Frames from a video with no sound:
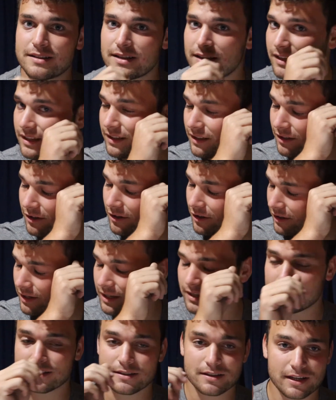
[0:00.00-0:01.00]

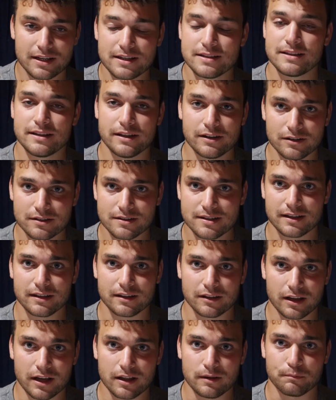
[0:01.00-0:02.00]
his years
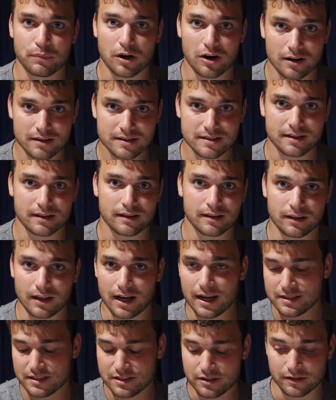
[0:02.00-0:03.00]
in Boston
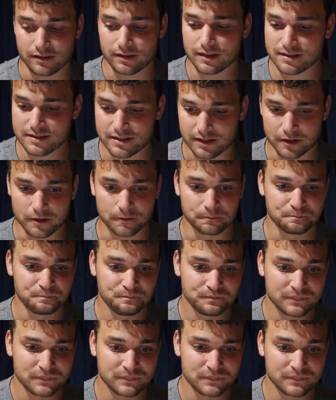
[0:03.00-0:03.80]
last year and this year,